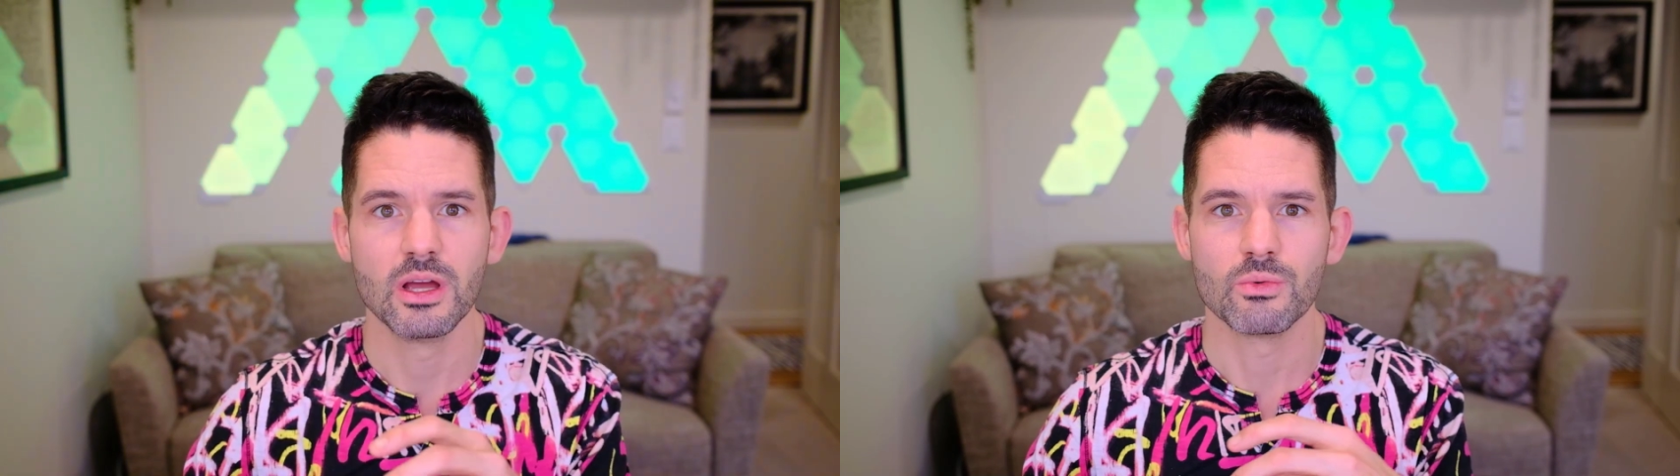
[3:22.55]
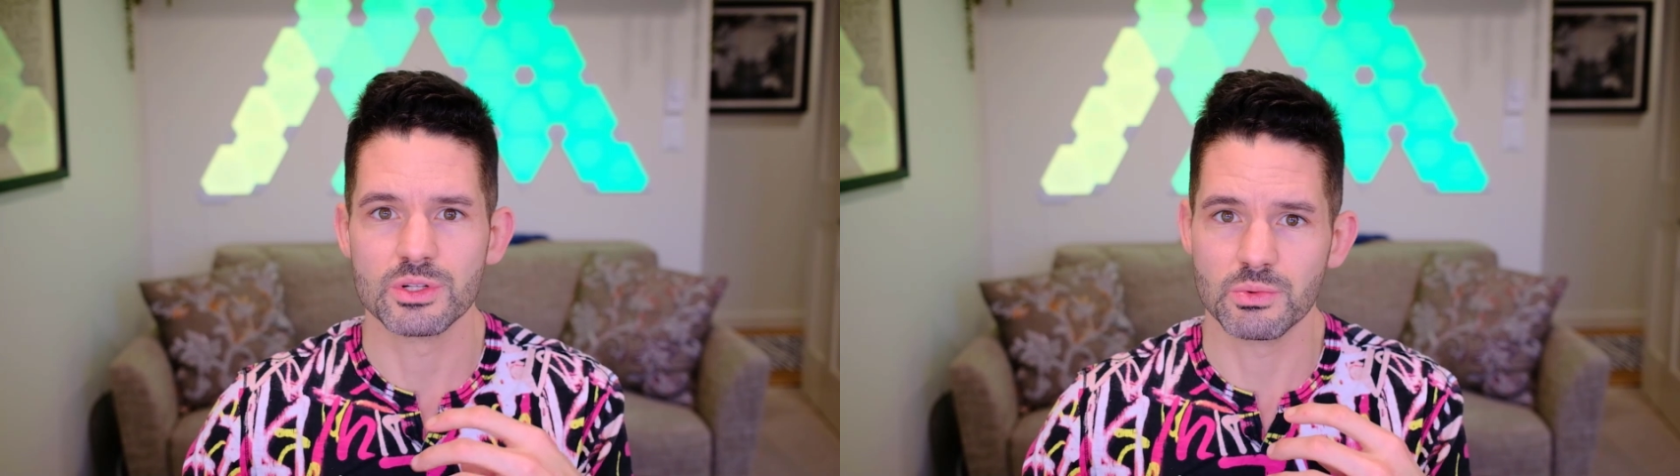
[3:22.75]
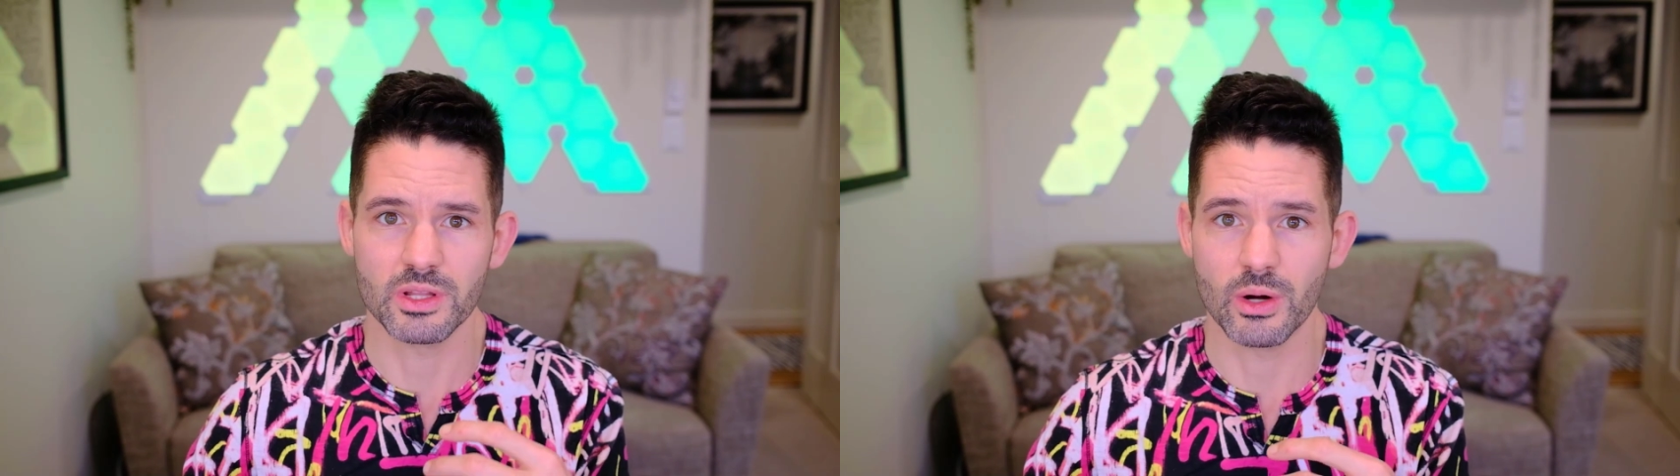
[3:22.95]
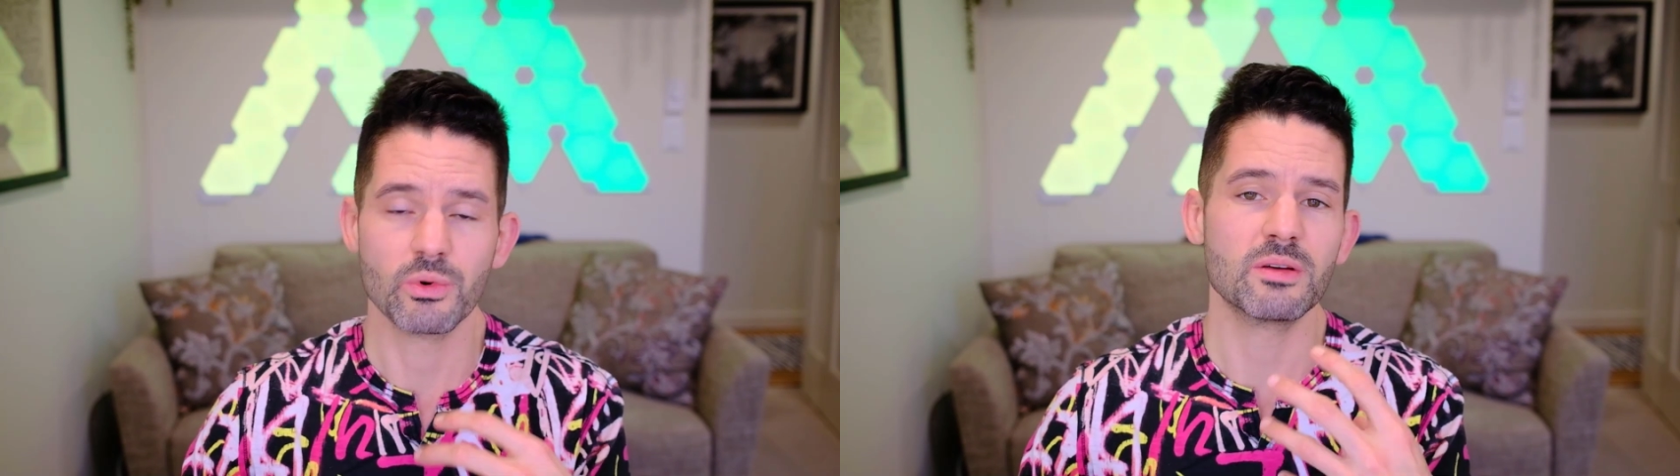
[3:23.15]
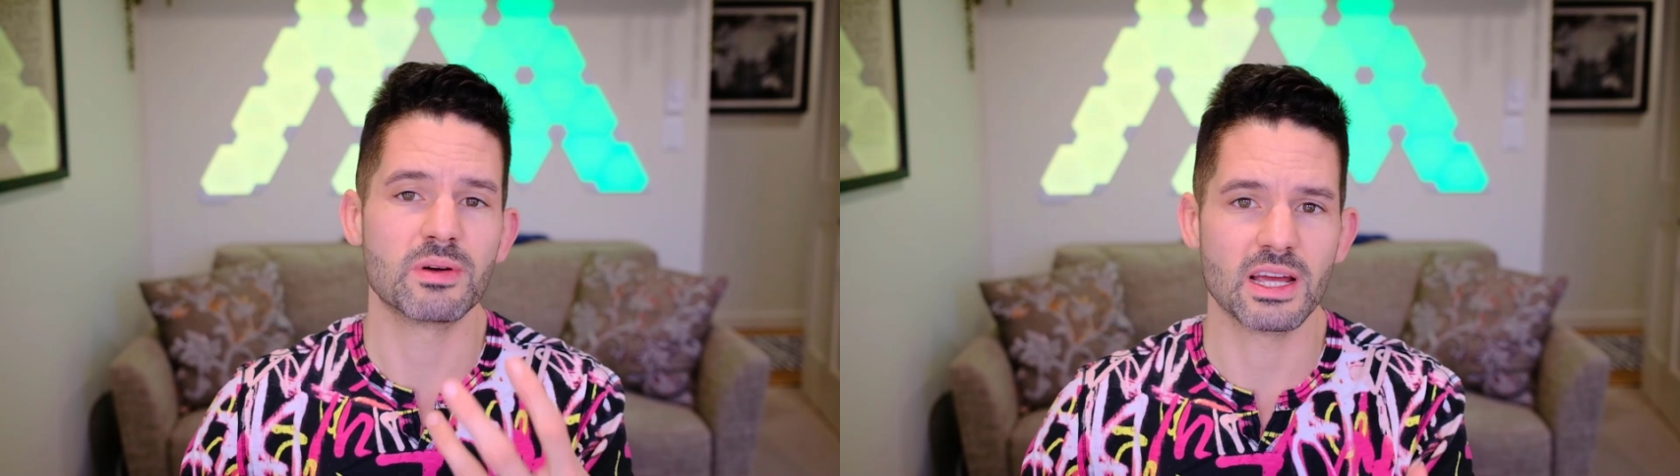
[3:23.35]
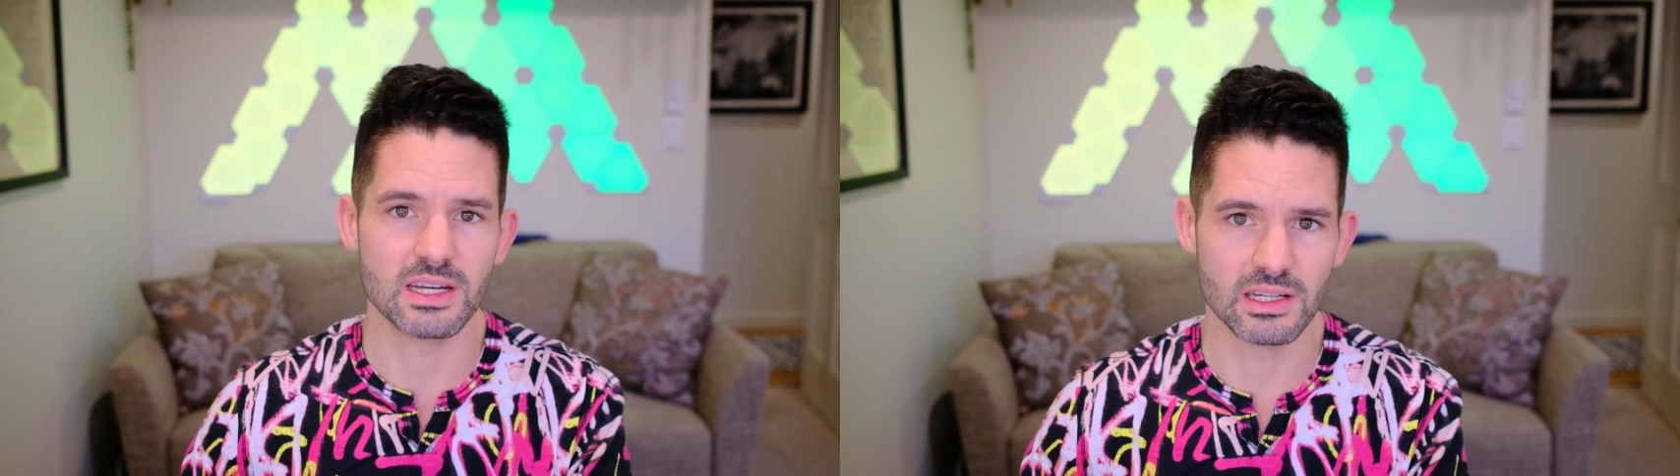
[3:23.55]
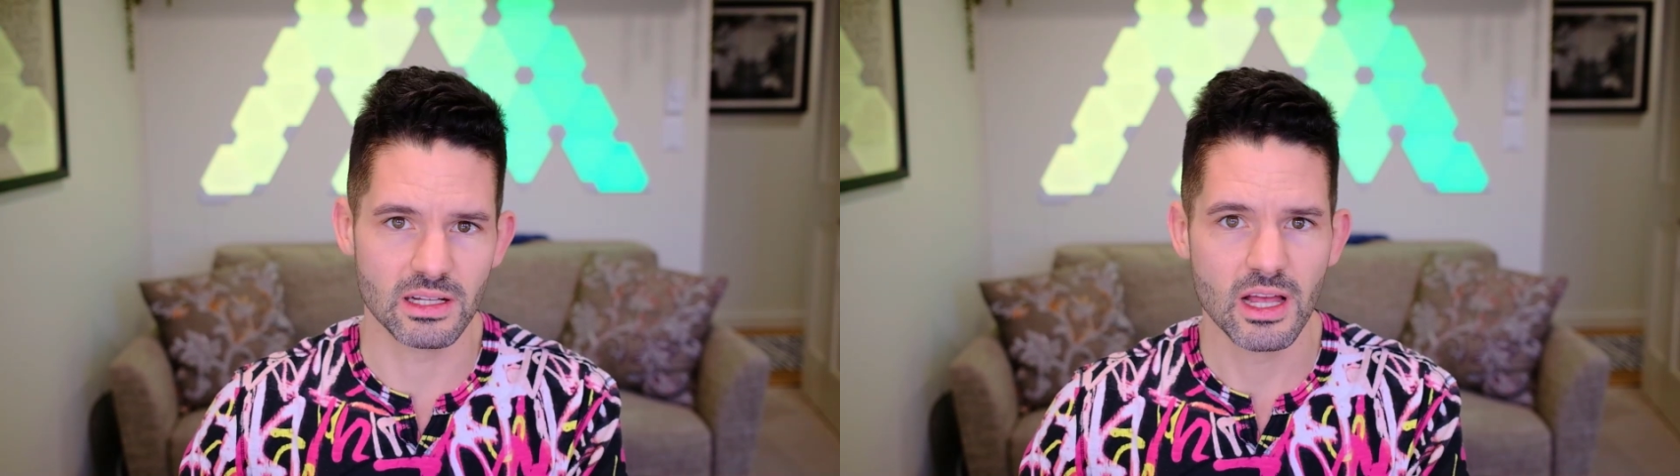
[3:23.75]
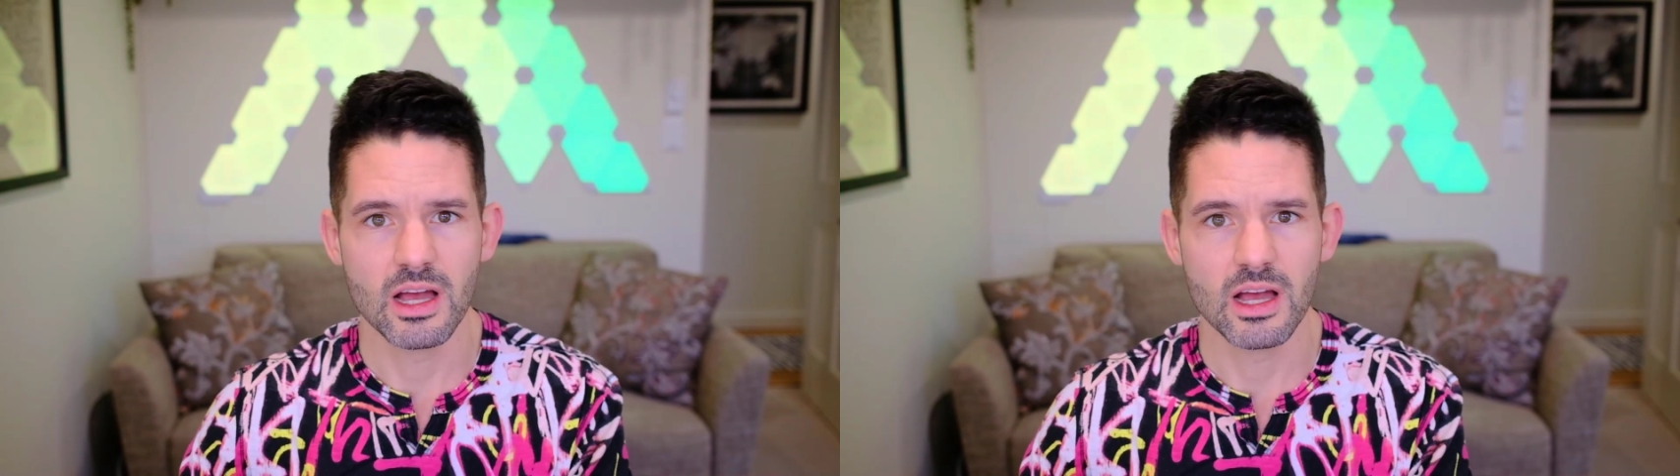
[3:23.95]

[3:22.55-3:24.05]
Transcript: was the one that would have been ideal,